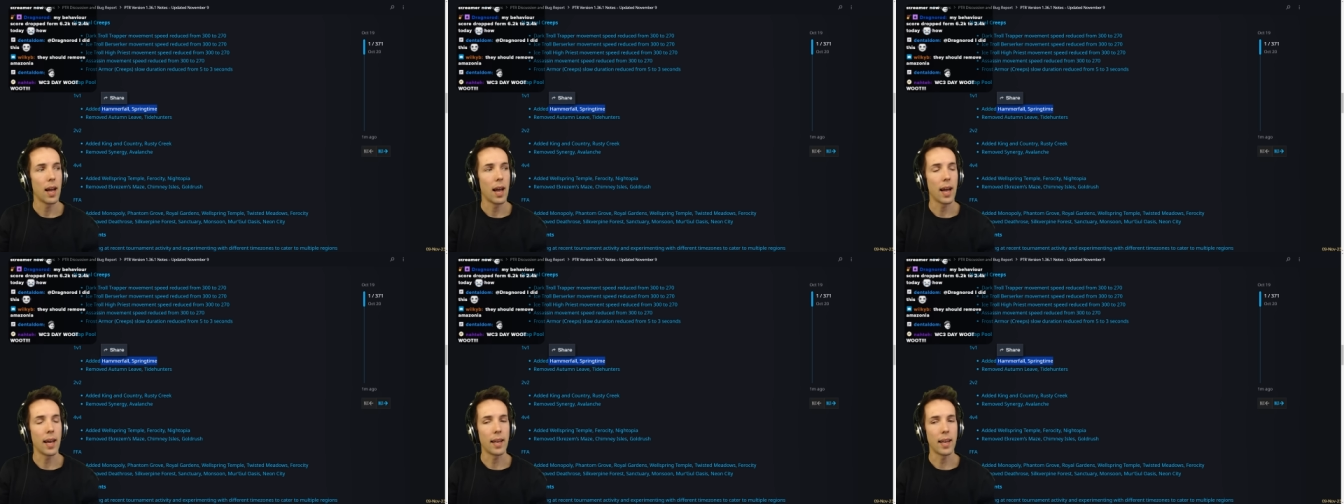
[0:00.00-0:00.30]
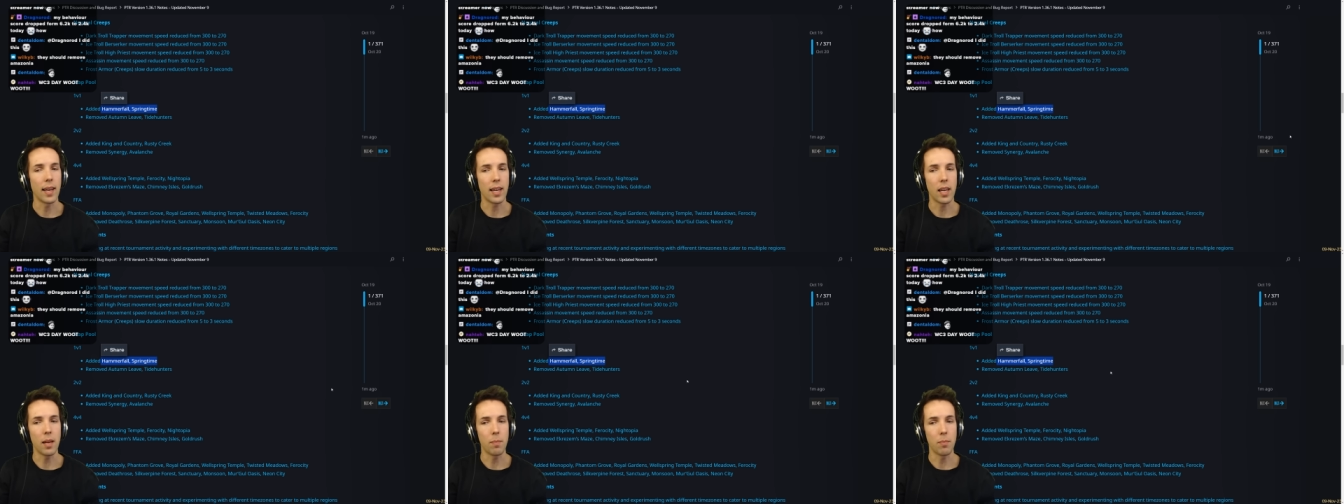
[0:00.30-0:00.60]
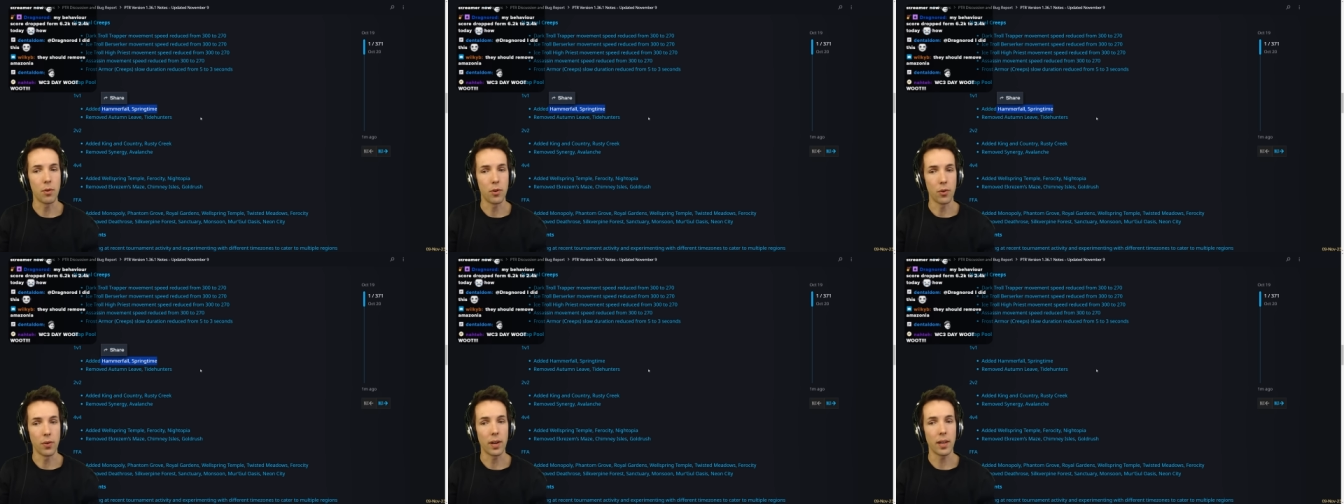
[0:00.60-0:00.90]
and they
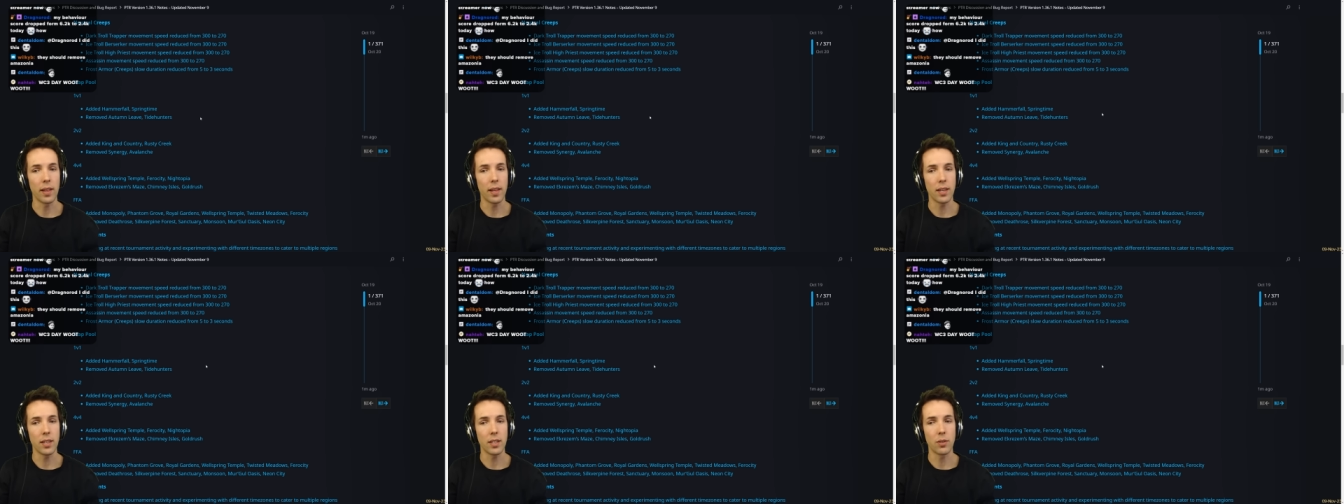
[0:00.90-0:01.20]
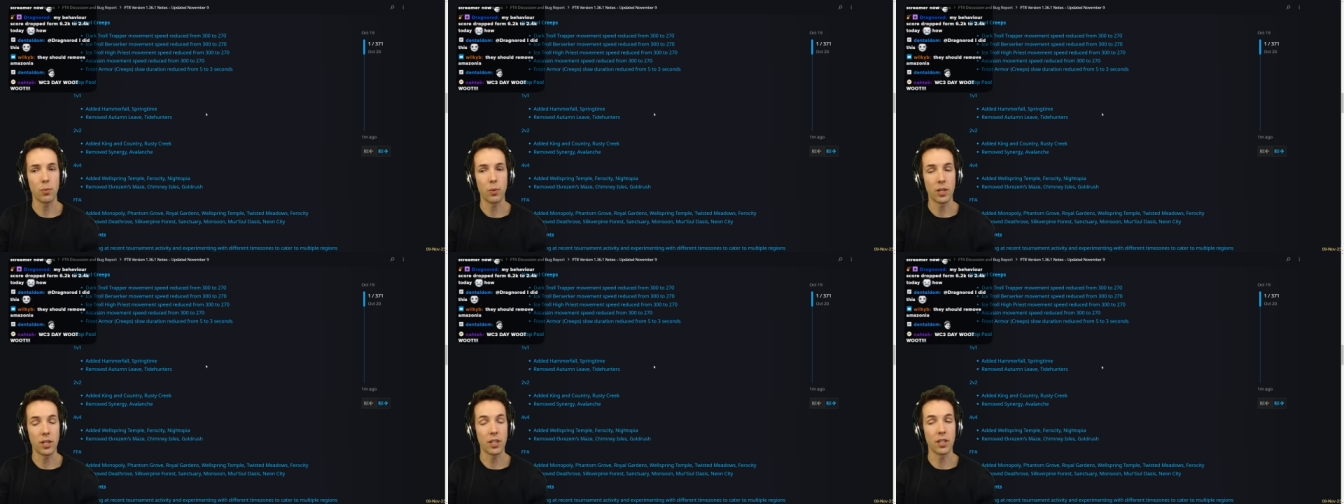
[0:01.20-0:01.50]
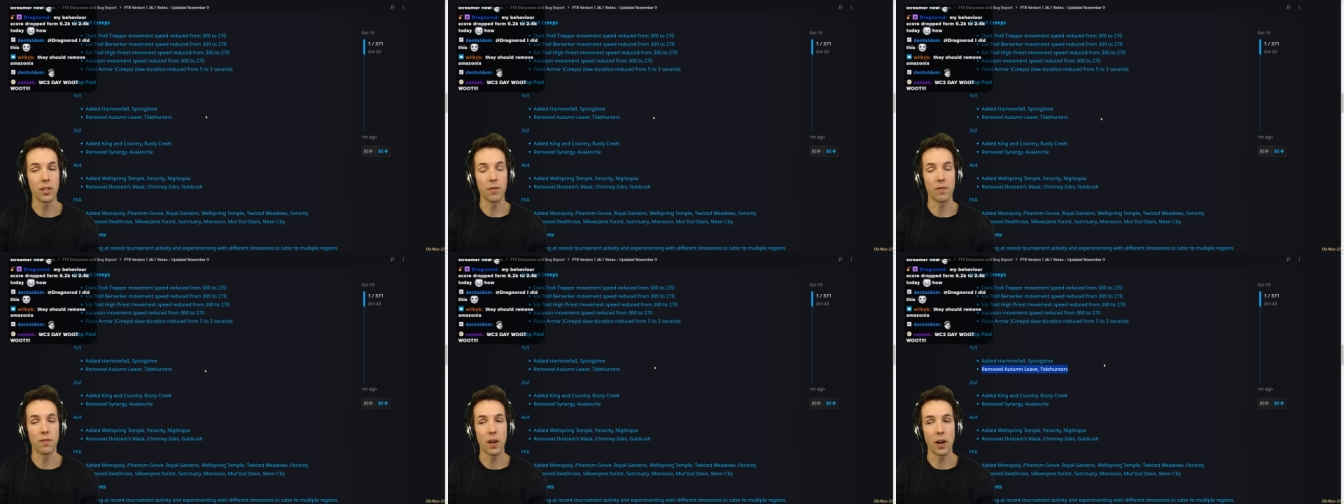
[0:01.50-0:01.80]
keep doing this, which
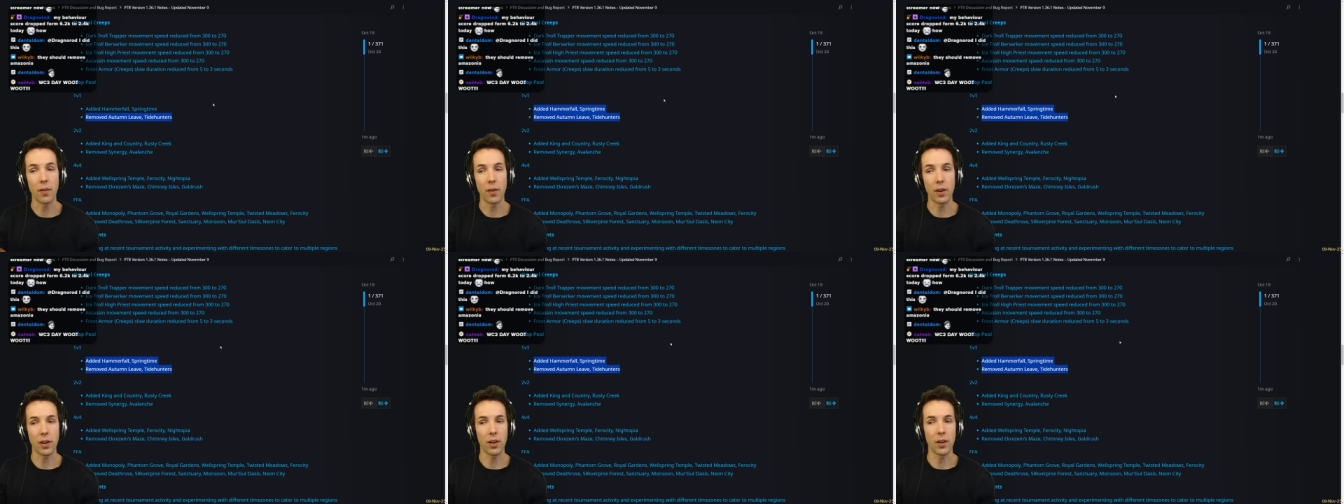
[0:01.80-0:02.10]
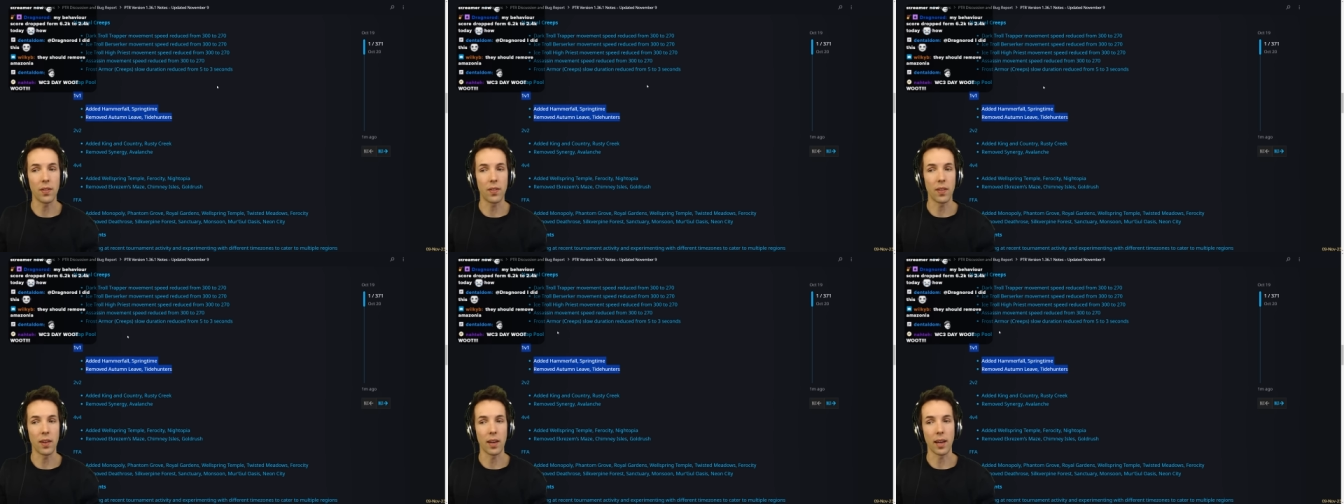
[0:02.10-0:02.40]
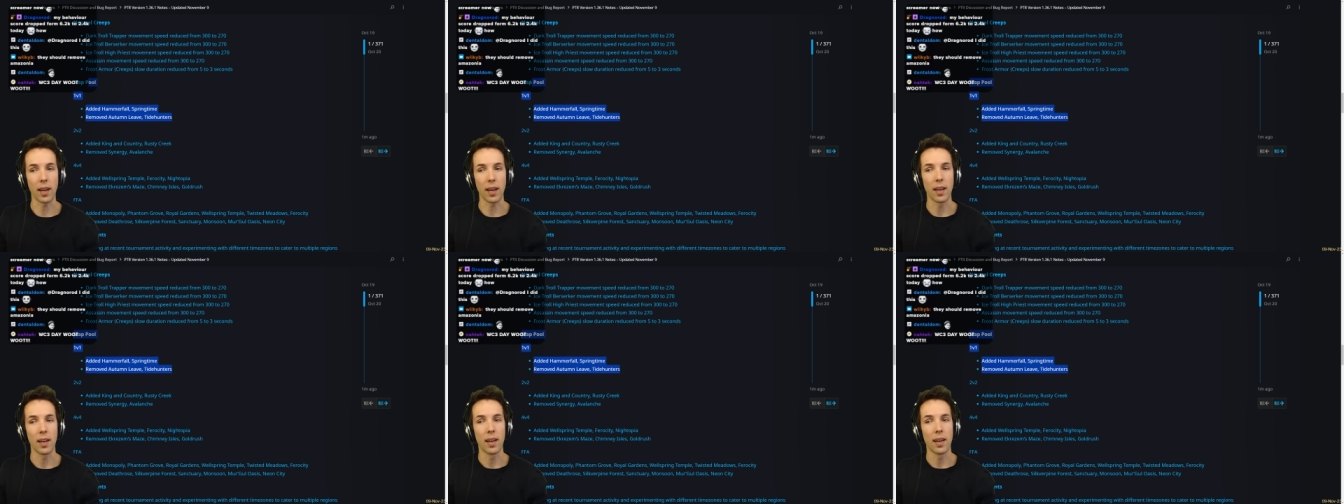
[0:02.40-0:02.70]
is a very good thing.